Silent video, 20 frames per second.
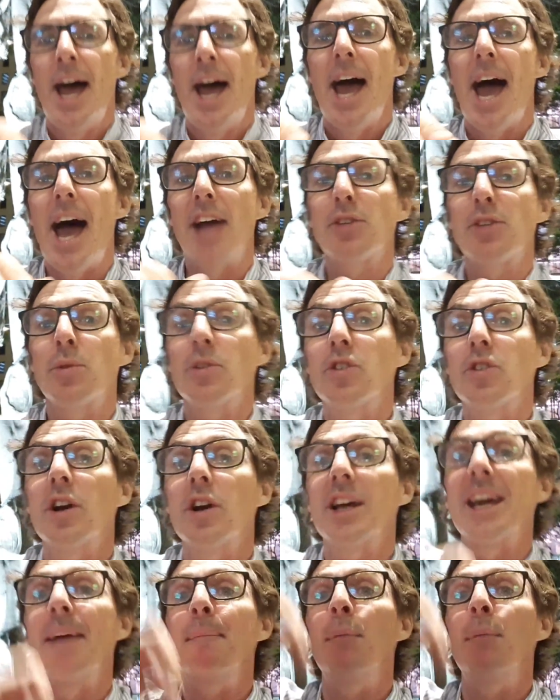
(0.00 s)
Ashwin's got to
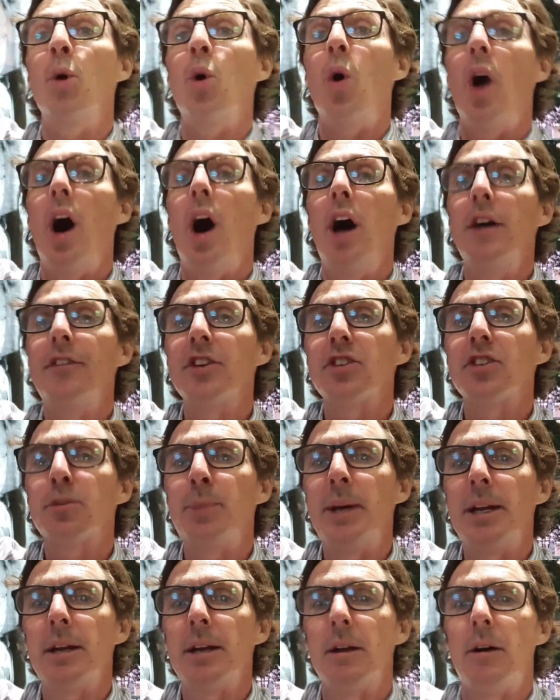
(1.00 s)
get more
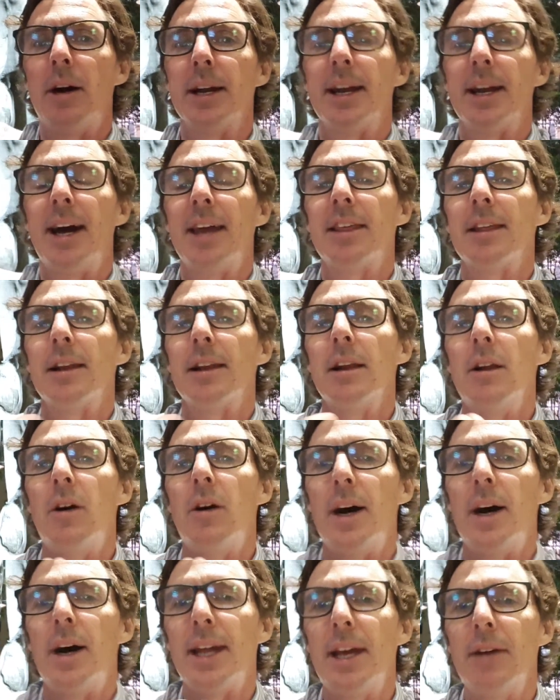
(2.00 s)
overspin like Nathan
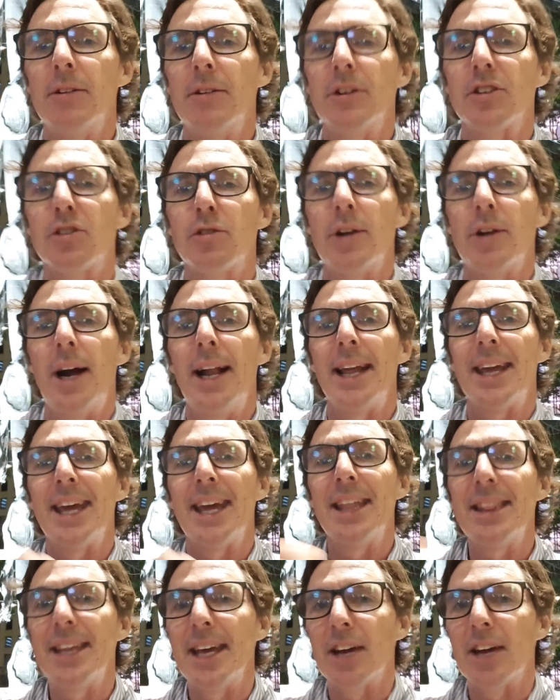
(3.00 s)
Lyon here in Australia,
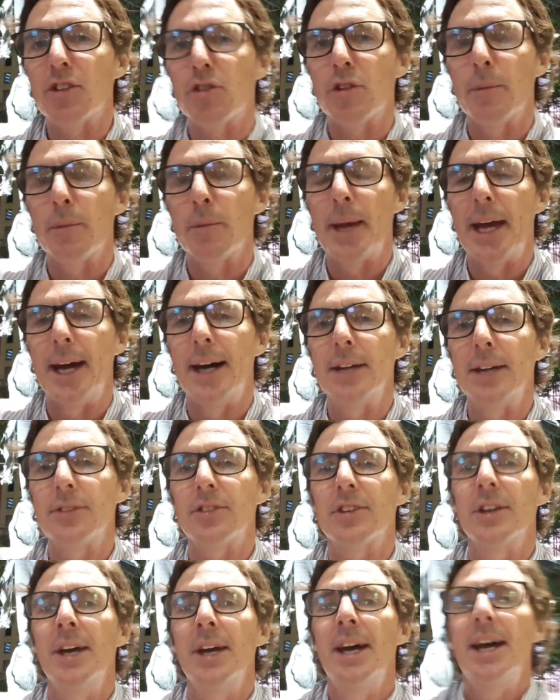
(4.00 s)
get the extra bounce,
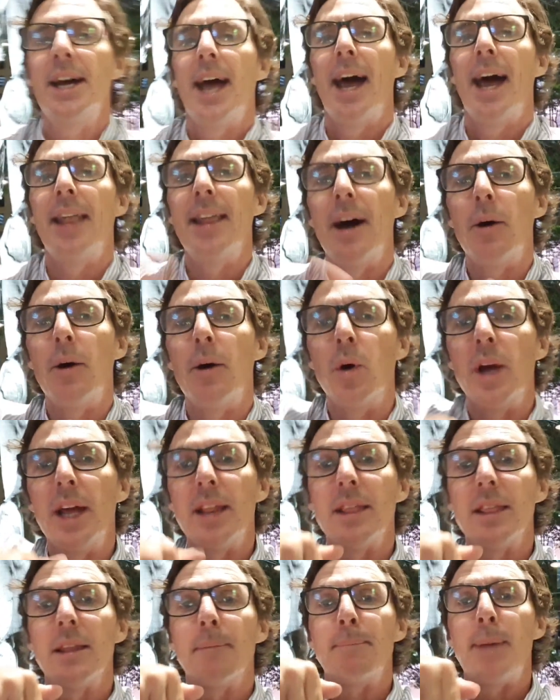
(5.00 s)
and that will hit
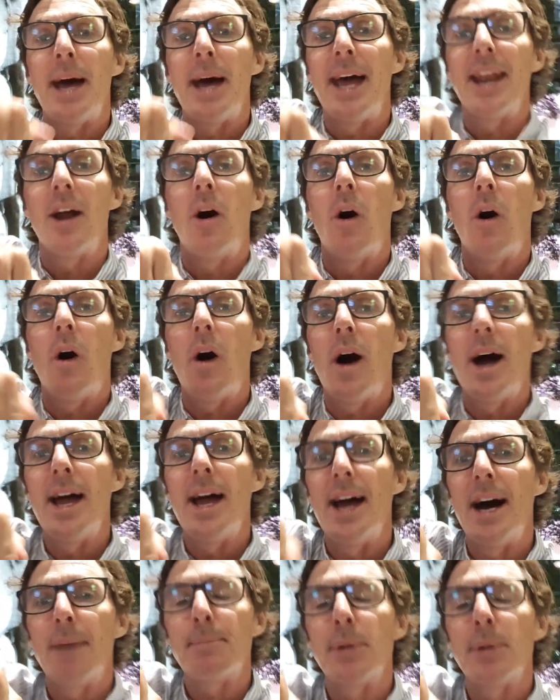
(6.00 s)
the bat
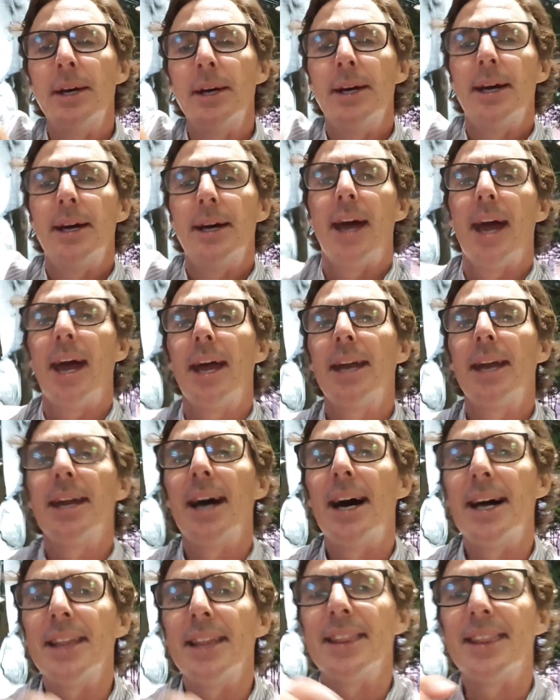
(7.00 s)
higher, and
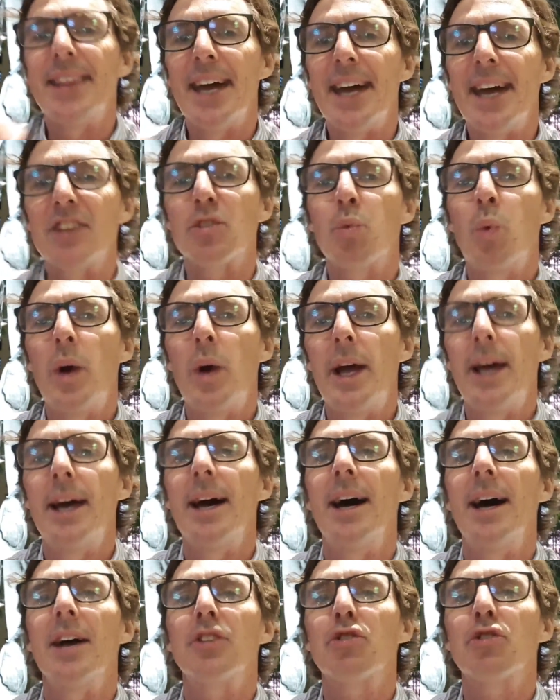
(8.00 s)
that's where
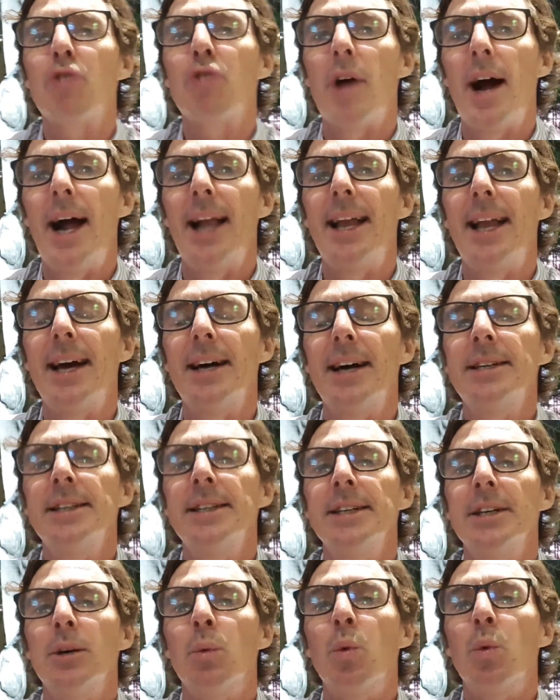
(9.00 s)
Australia
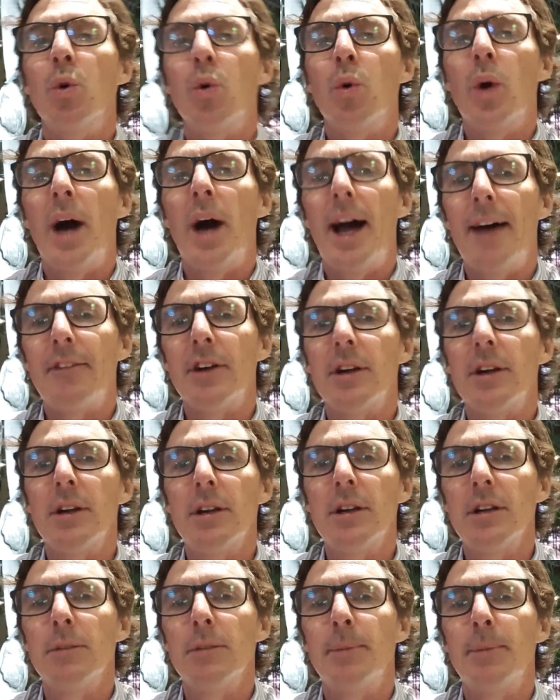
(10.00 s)
will have a
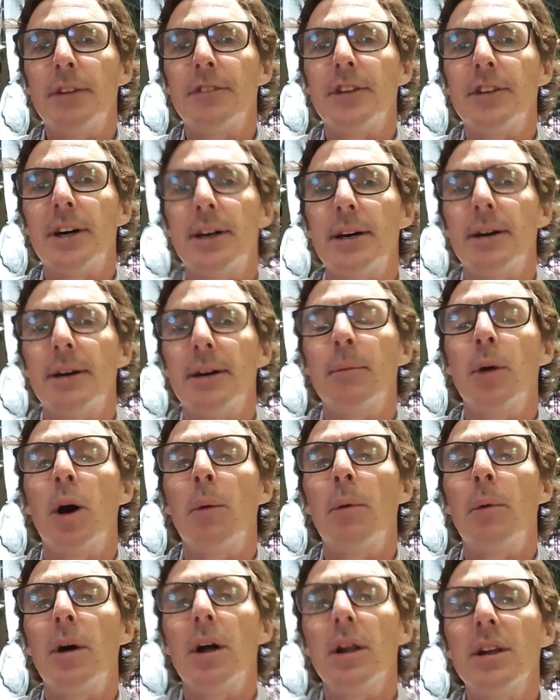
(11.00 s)

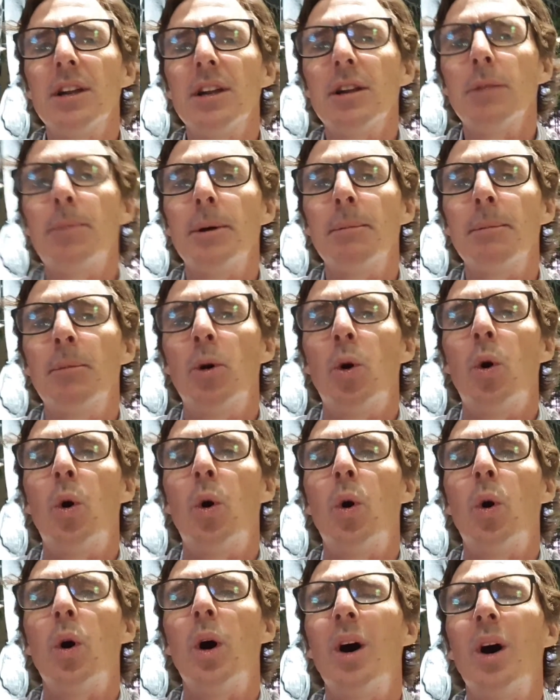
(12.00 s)
little bit
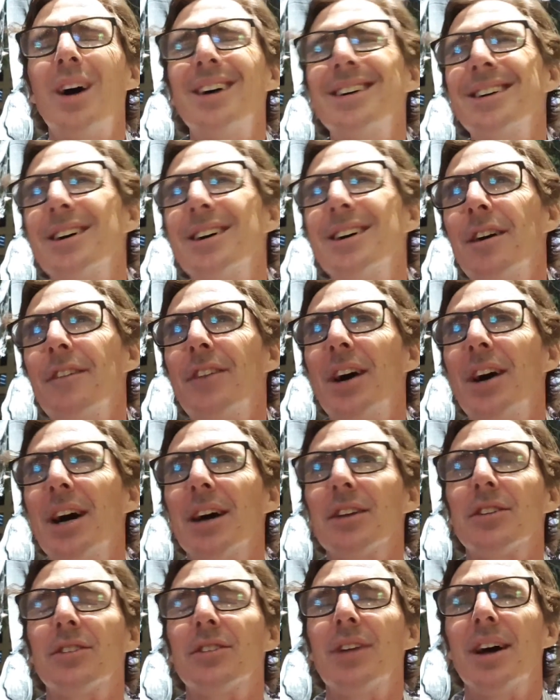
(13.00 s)
more of
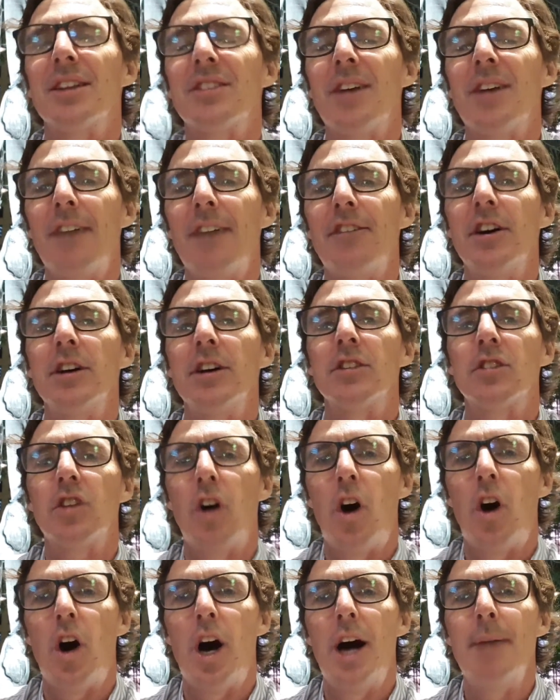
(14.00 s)
a tougher
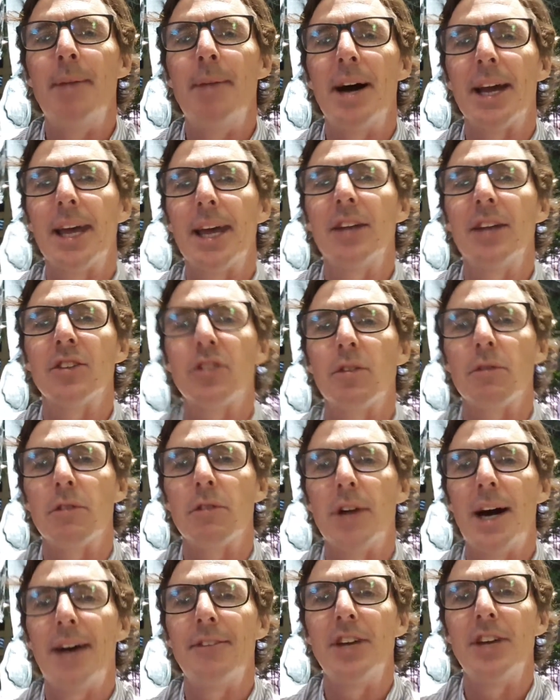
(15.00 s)
time against
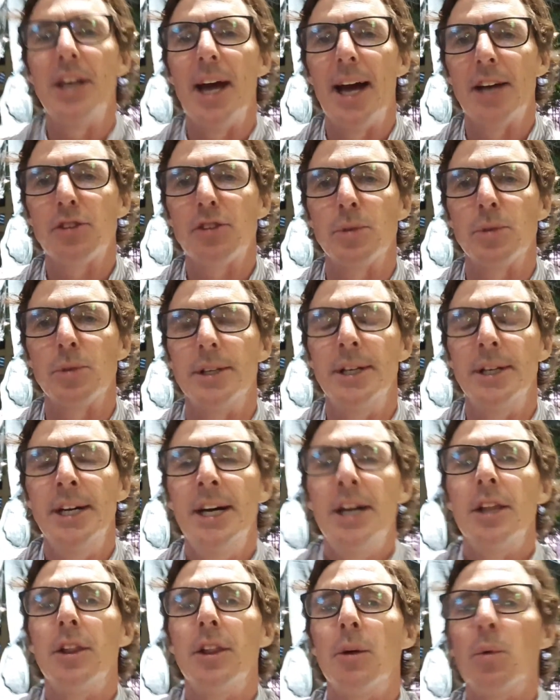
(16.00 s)
Ravi
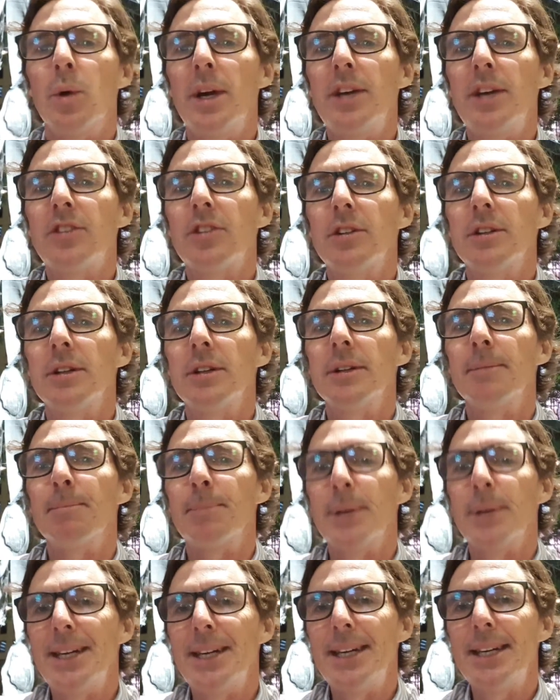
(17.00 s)
Ashwin. The reason
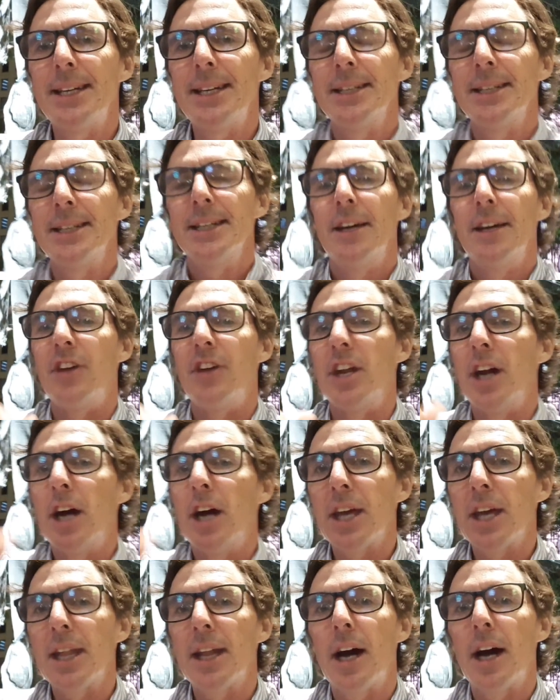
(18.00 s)
being, if you
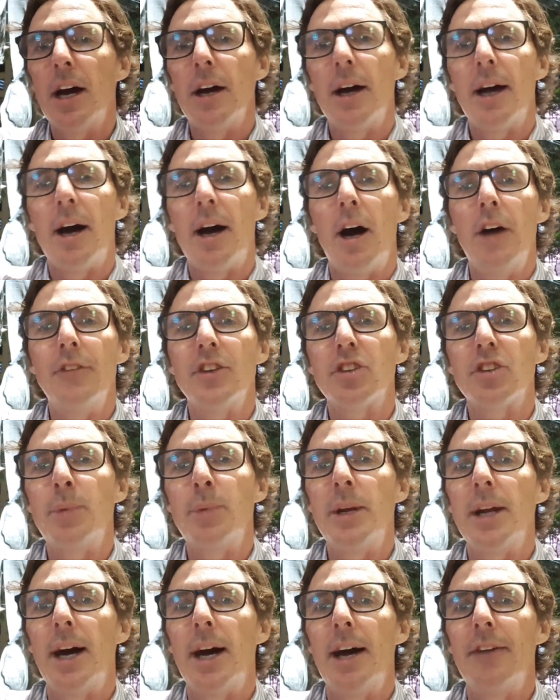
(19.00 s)
don't get
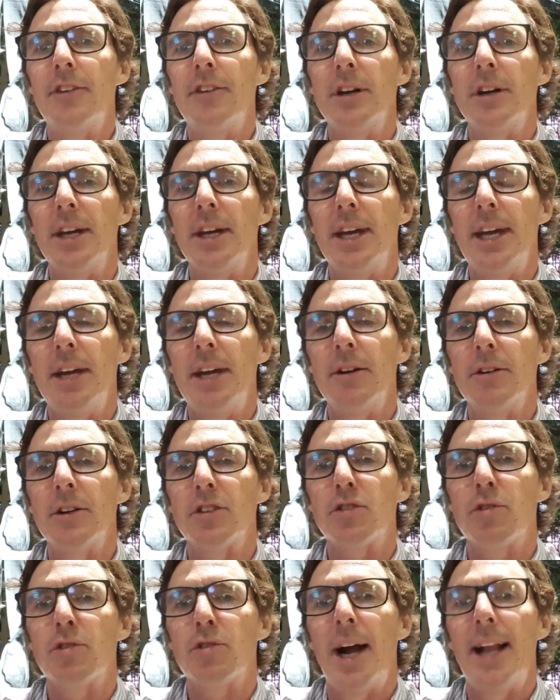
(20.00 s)
overspin over here in
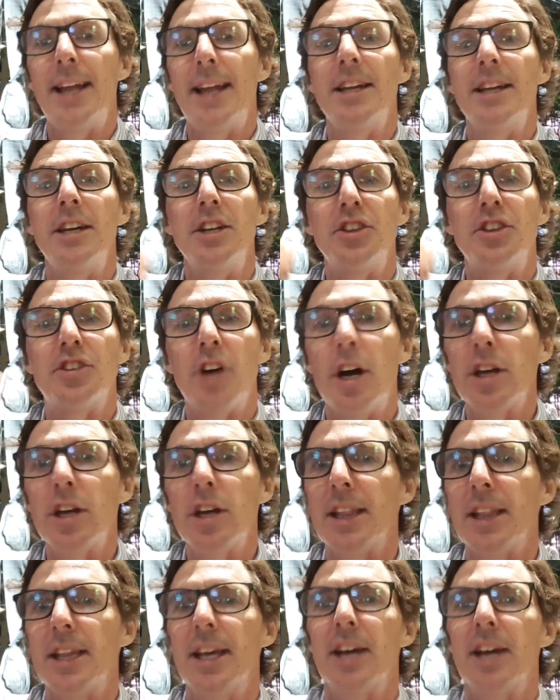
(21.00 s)
Australia, you don't
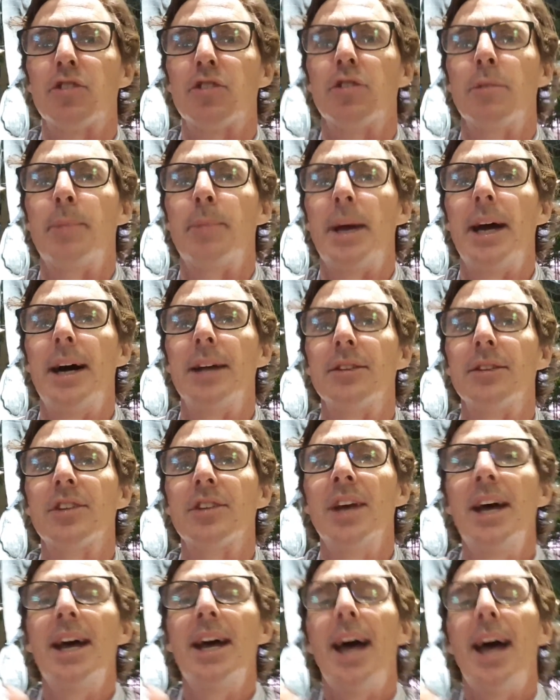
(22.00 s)
get the extra bounce,
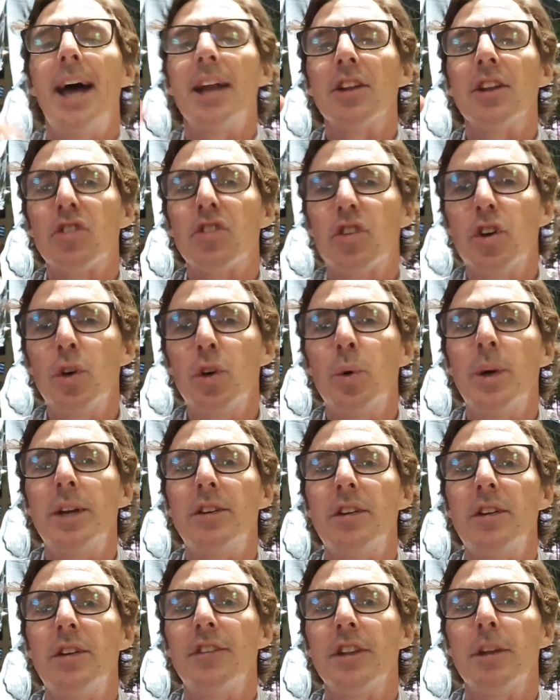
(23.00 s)
and it's too
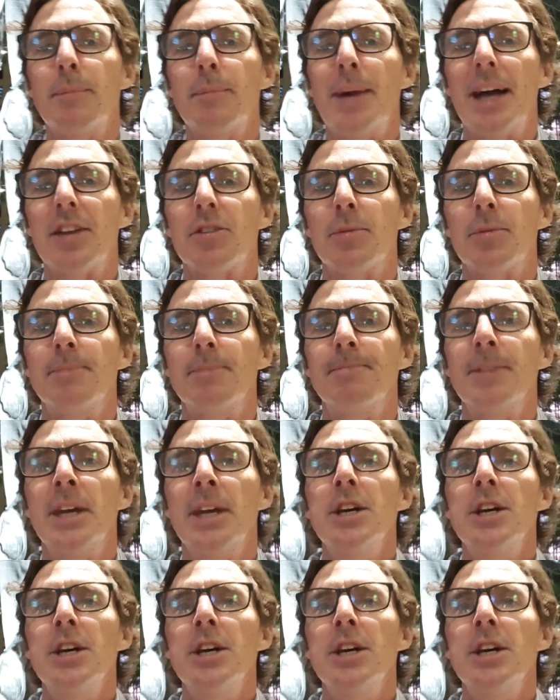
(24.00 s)
easy for the batsman.